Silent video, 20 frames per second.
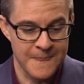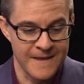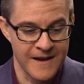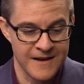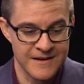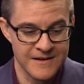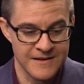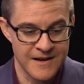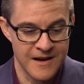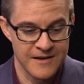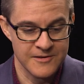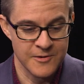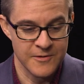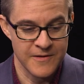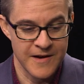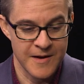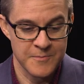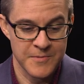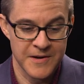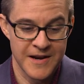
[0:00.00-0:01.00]
I did not know
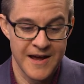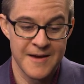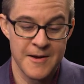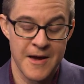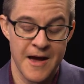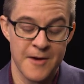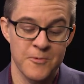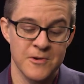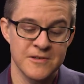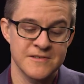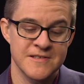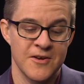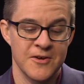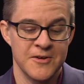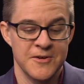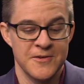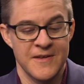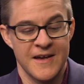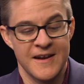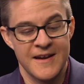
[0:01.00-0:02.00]
that. But I will tell
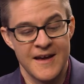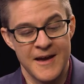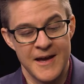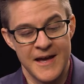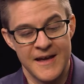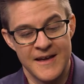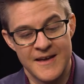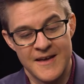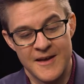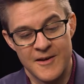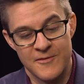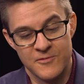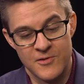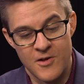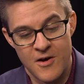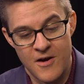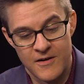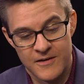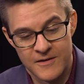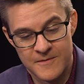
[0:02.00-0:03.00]
you that I have
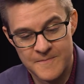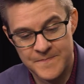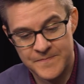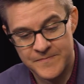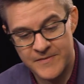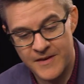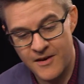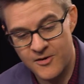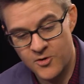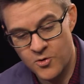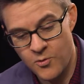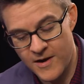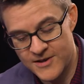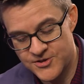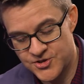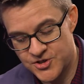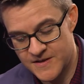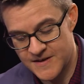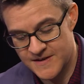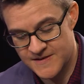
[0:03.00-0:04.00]
long
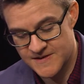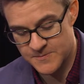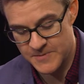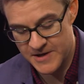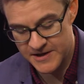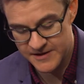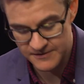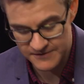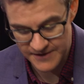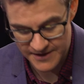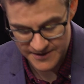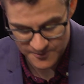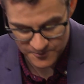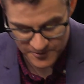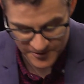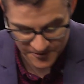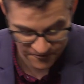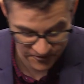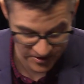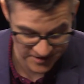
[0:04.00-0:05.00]
questioned and speculated
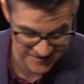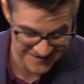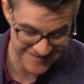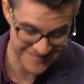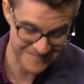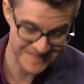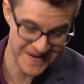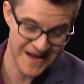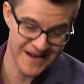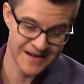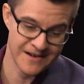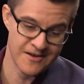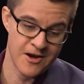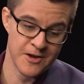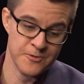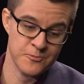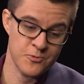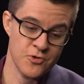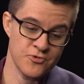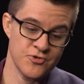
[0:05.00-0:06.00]
with friends of mine
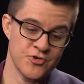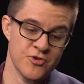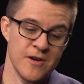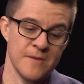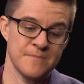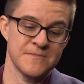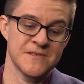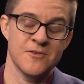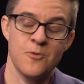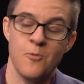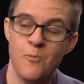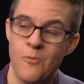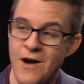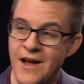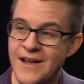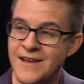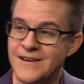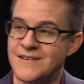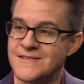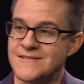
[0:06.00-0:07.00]
on road trips
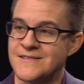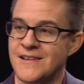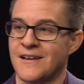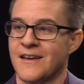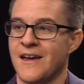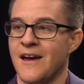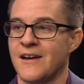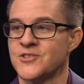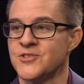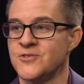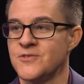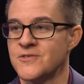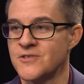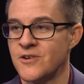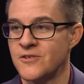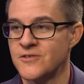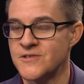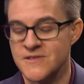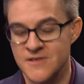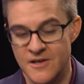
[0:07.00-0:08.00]
why it is that cashews
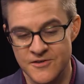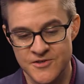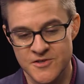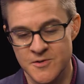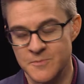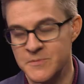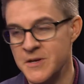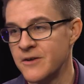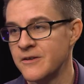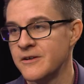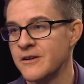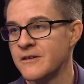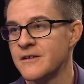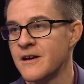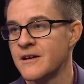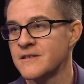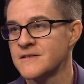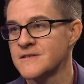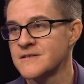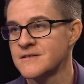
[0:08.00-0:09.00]
are such superior
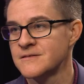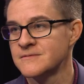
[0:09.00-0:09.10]
nuts.